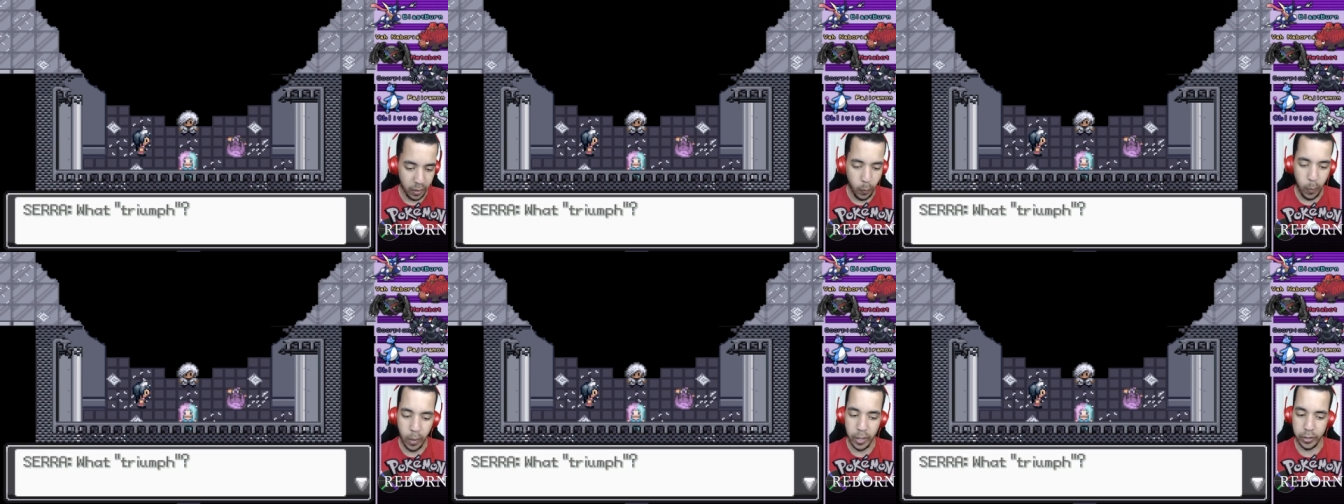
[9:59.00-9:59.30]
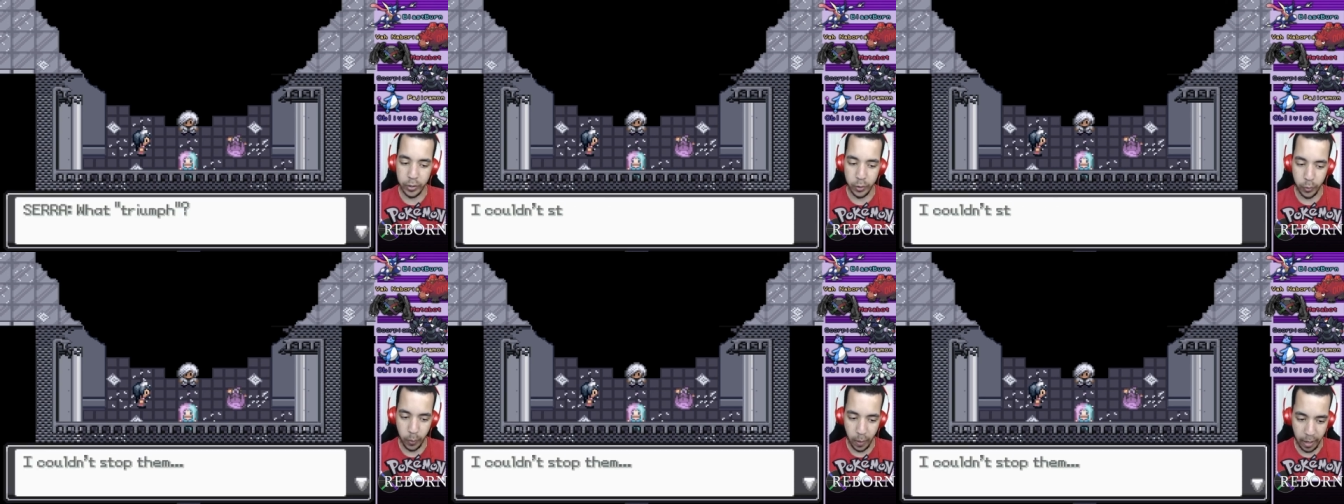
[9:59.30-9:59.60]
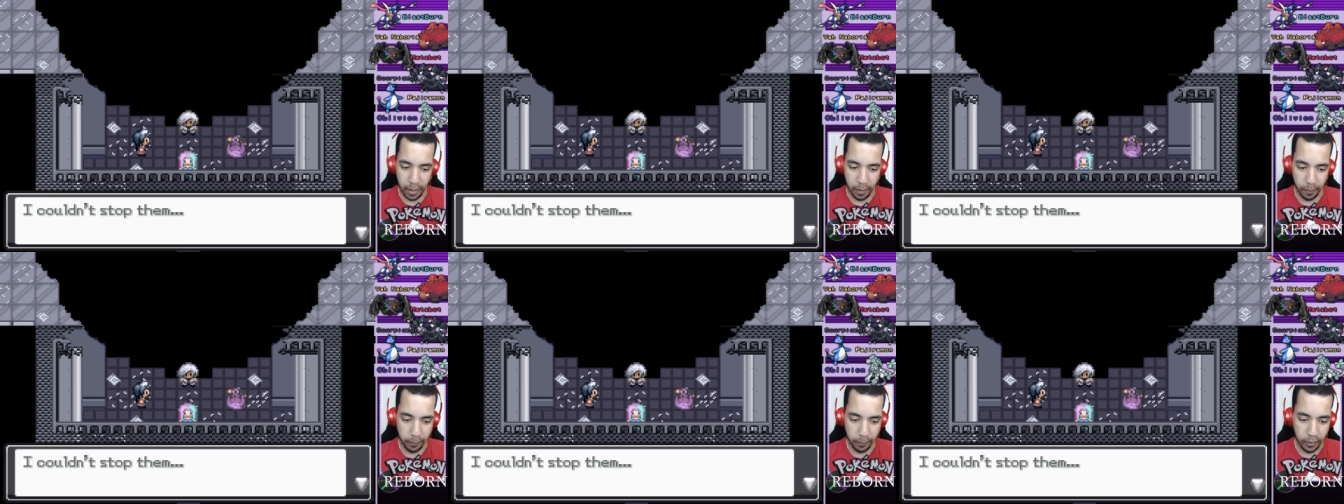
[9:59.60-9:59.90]
What
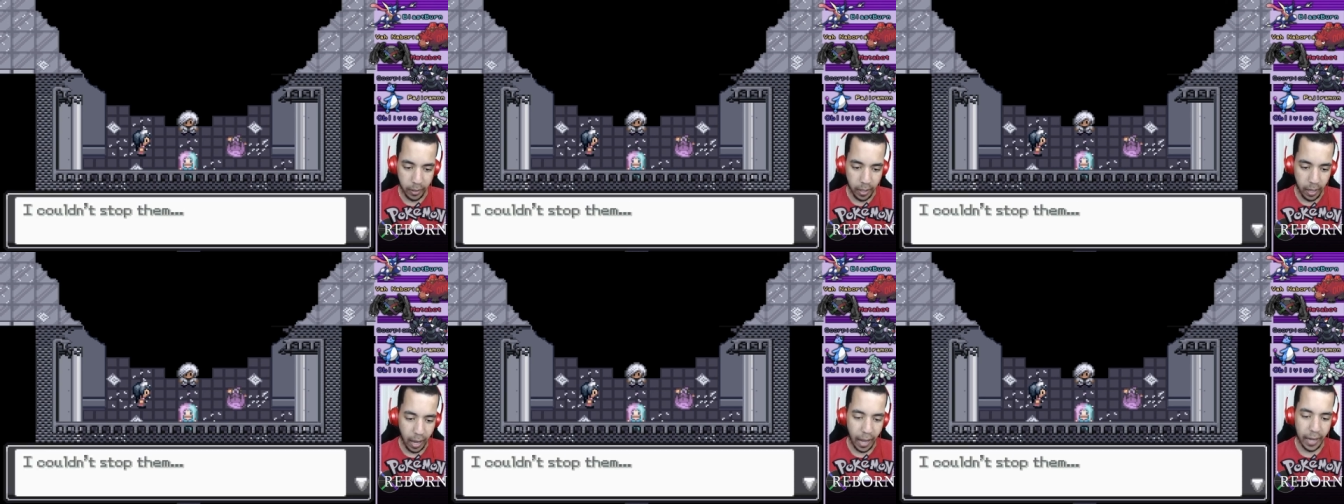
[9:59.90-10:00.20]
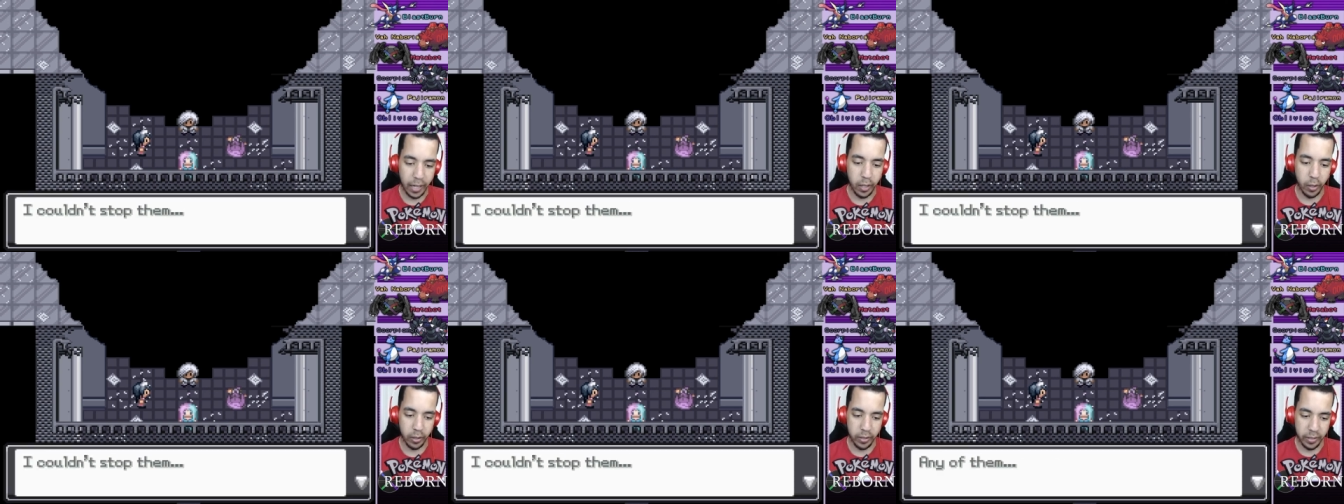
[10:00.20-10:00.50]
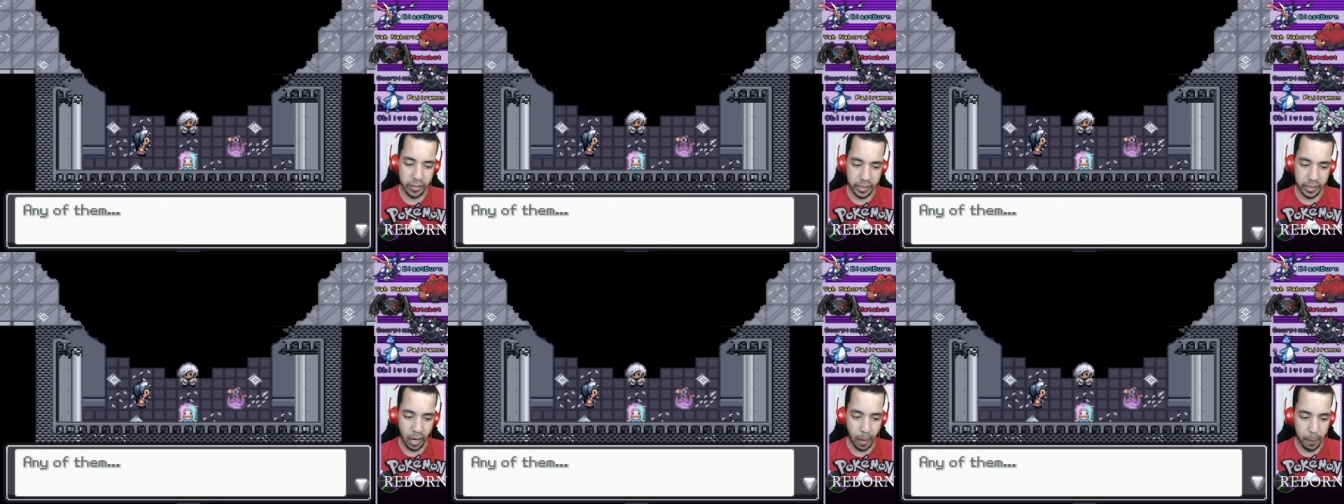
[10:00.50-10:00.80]
triumph? I
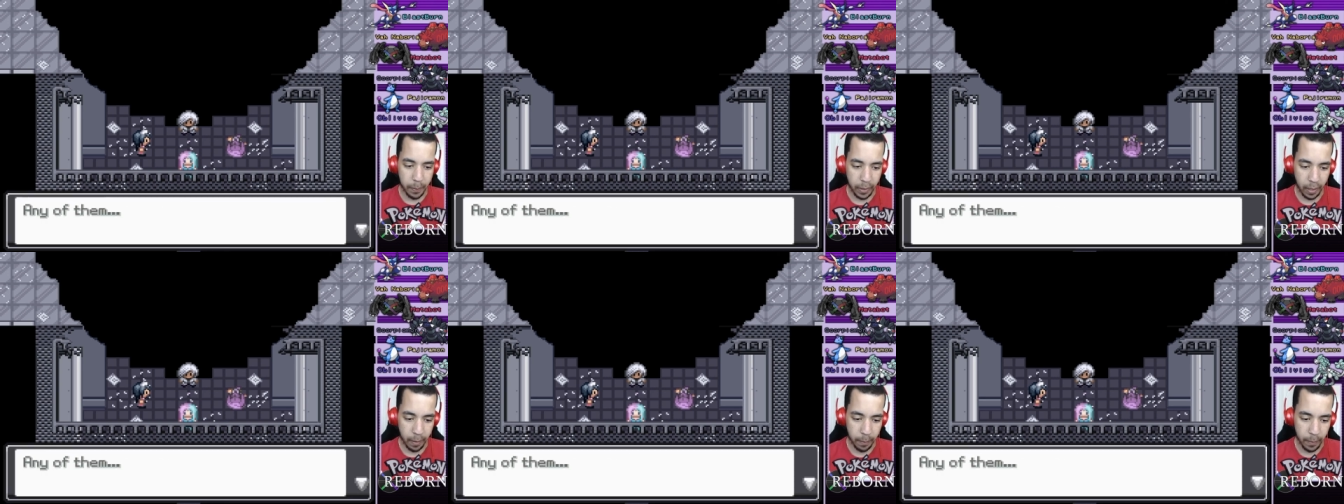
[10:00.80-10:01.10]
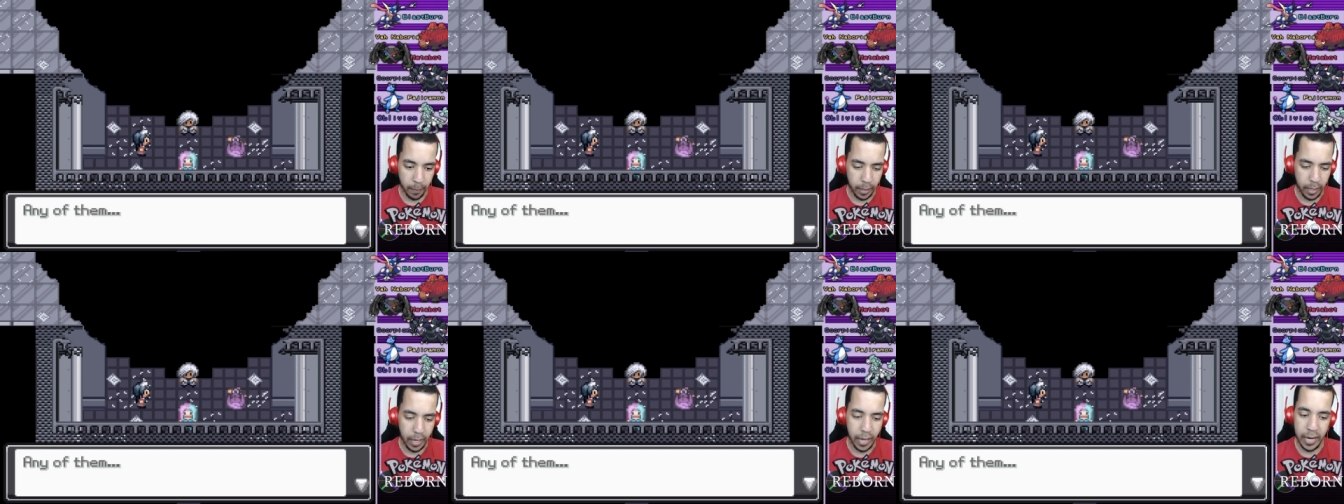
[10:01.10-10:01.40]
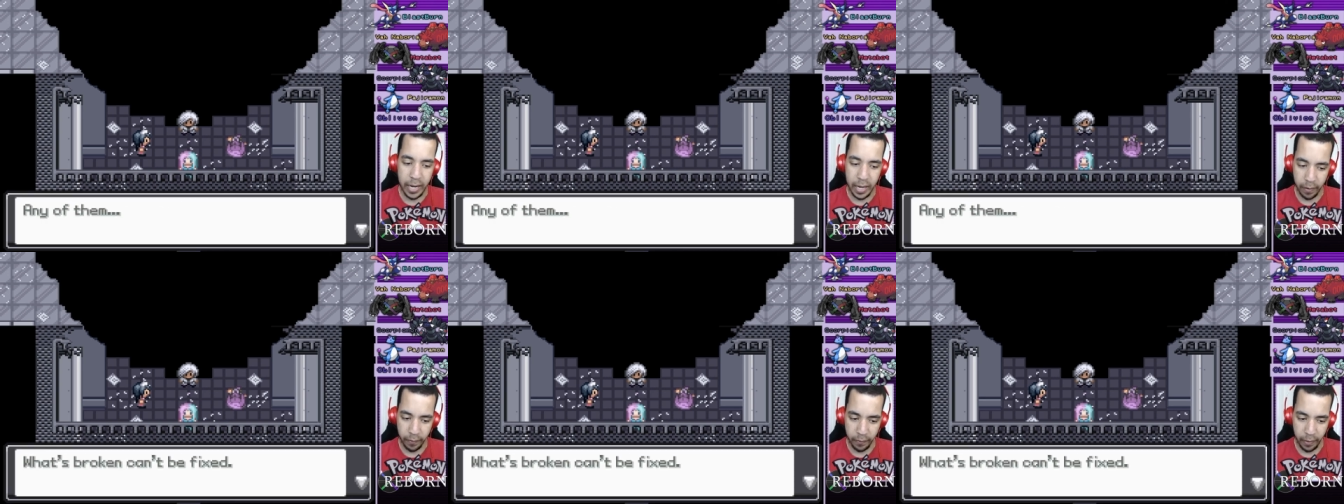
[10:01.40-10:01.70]
couldn't stop them,
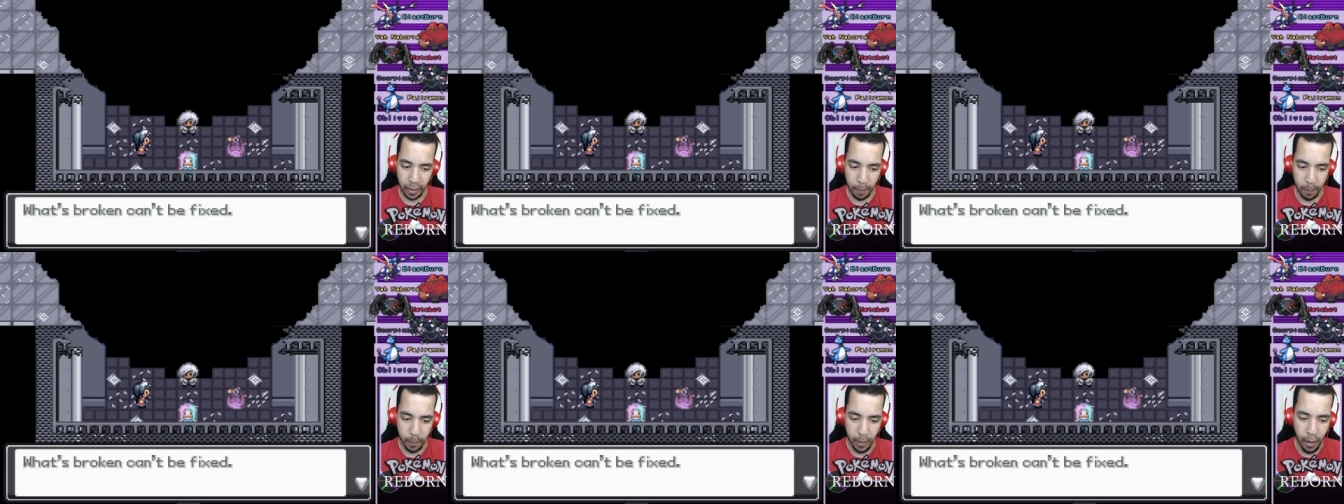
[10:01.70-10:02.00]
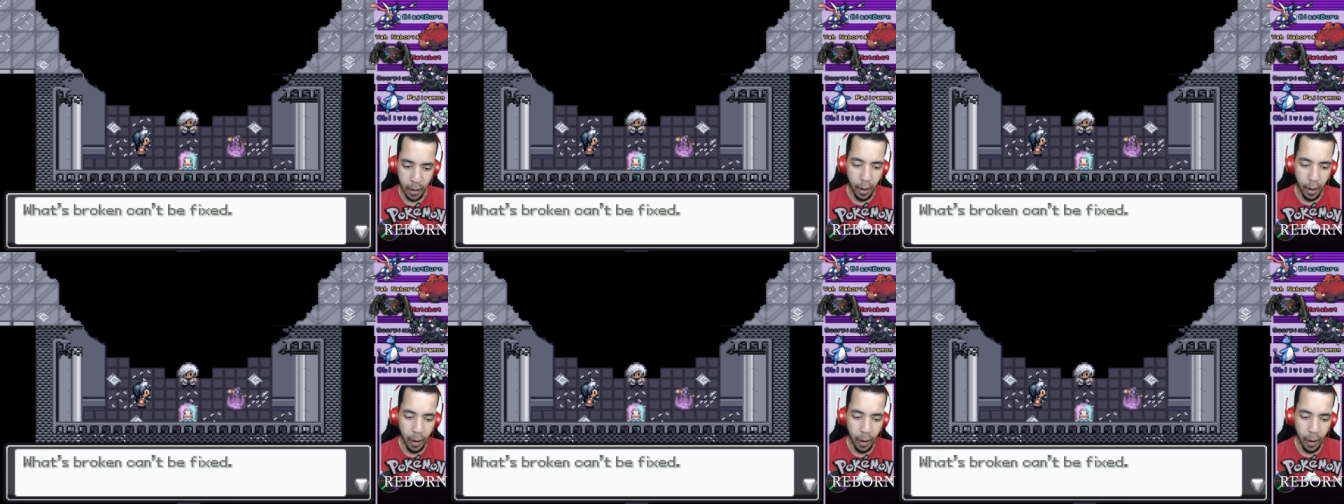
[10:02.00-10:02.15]
any of them.